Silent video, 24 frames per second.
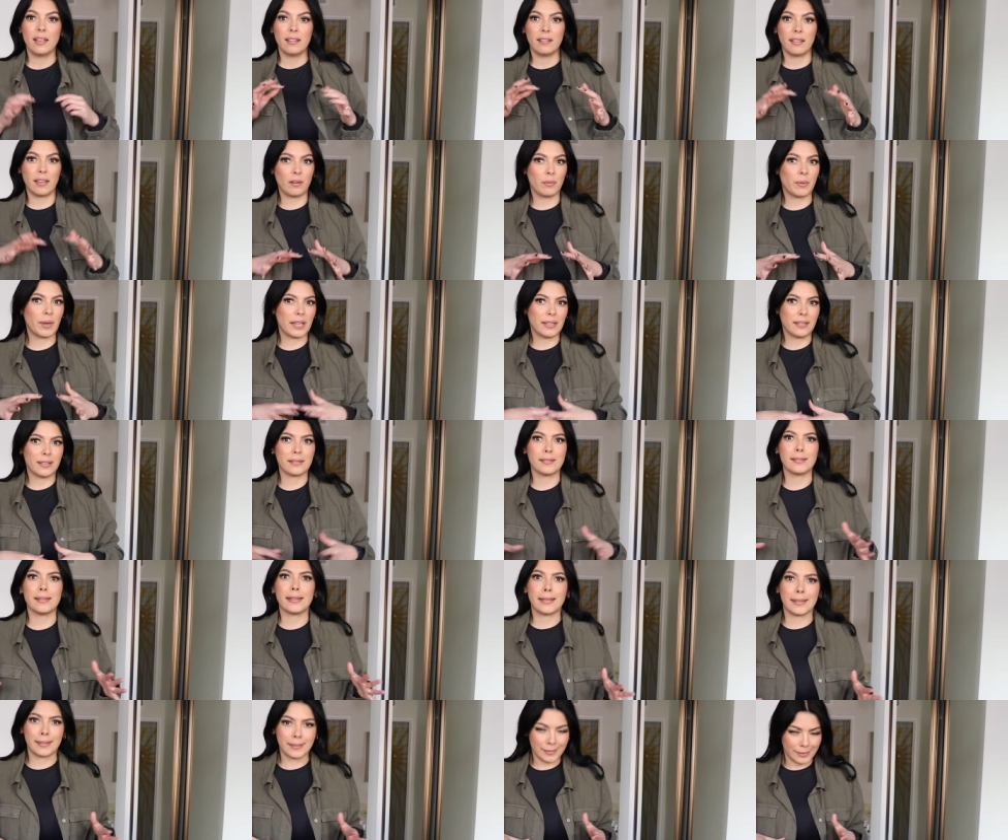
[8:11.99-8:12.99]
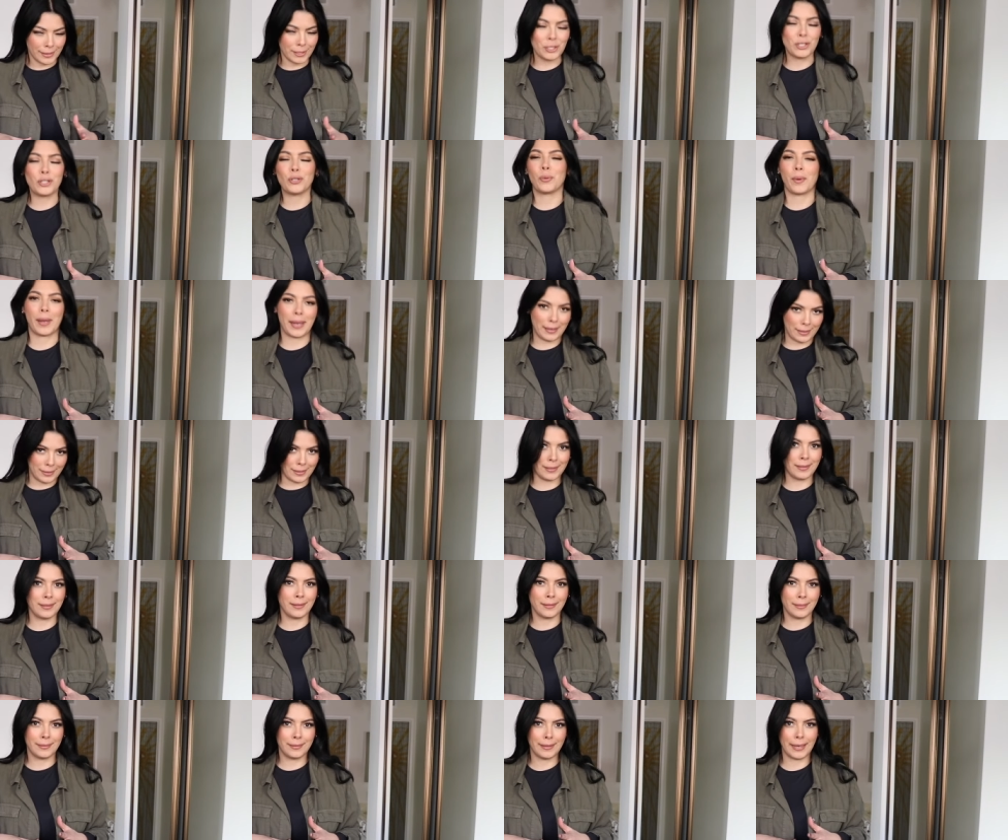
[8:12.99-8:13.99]
That way it doesn't accentuate
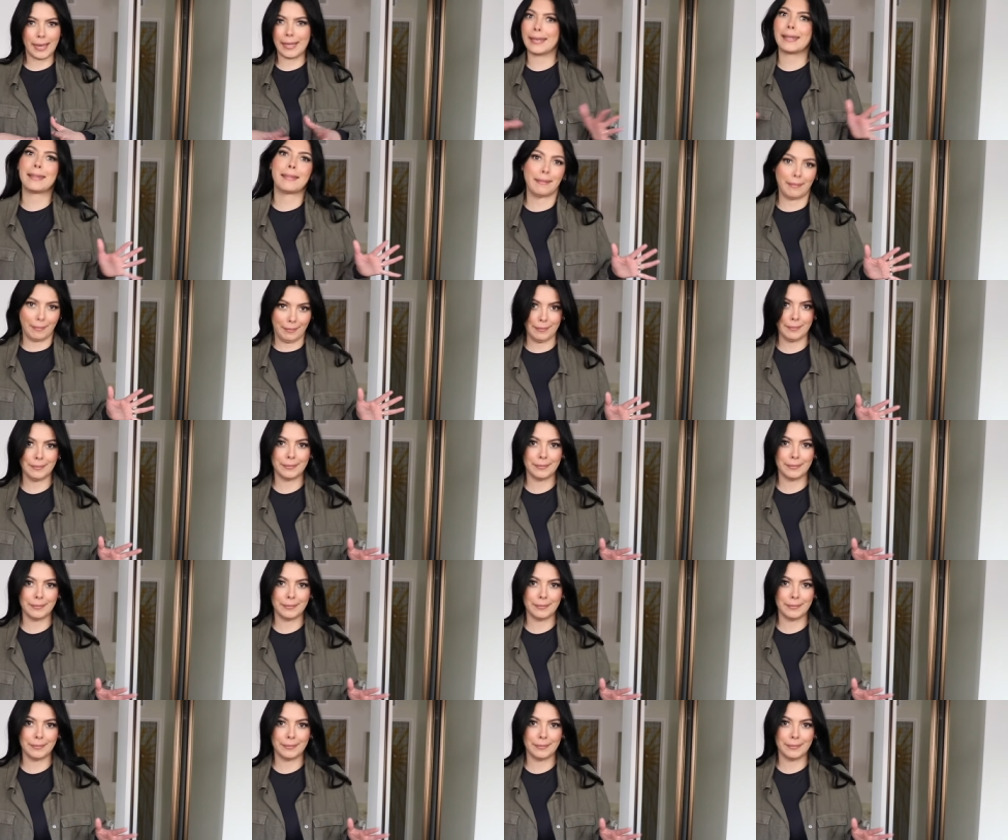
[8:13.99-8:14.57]
anything,